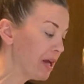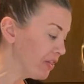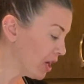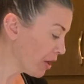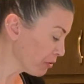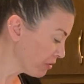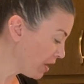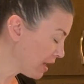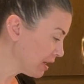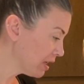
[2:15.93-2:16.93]
The other
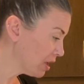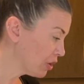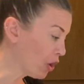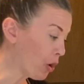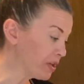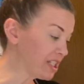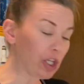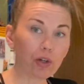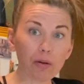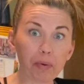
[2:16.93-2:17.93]
thing, though, is that
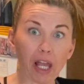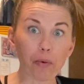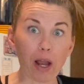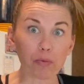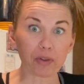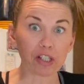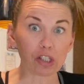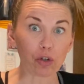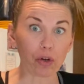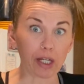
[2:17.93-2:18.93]
you can play around with this
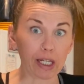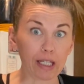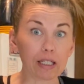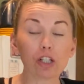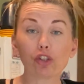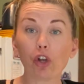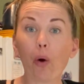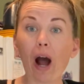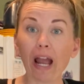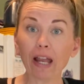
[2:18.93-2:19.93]
ingredient. So
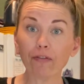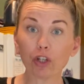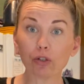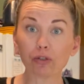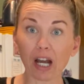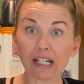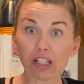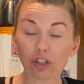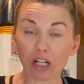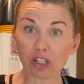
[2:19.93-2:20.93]
I have used
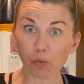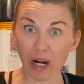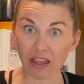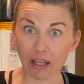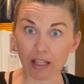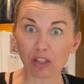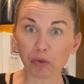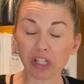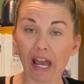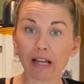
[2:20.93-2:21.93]
Isagenix Whey Thins,
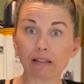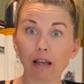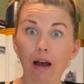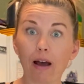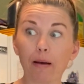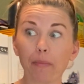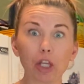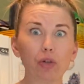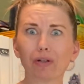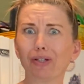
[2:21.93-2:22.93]
which has,
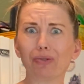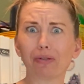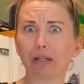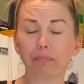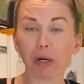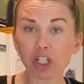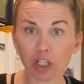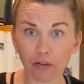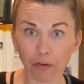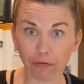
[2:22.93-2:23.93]
you can use a bunch of
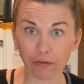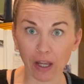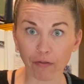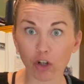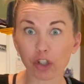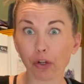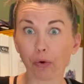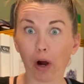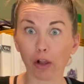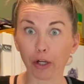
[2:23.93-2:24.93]
different flavors. So
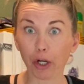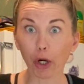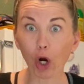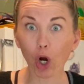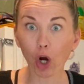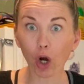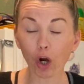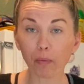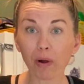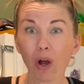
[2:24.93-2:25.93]
garlic and
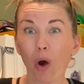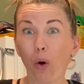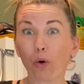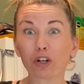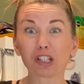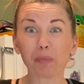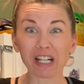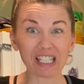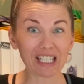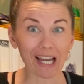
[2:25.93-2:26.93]
herb, or
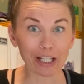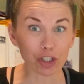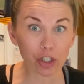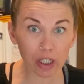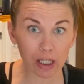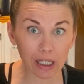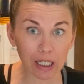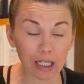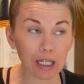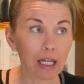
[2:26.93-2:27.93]
spicy Thai
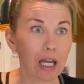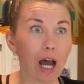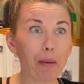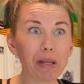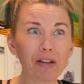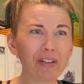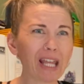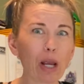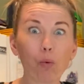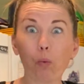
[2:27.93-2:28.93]
chili, even
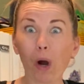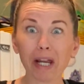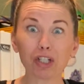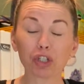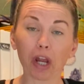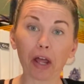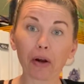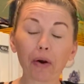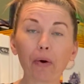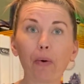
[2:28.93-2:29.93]
like white
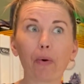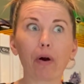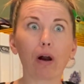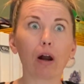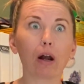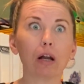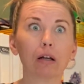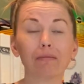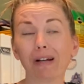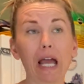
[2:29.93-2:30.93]
cheddar, or
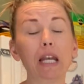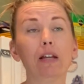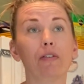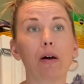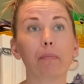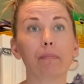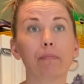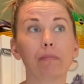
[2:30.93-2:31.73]
any of them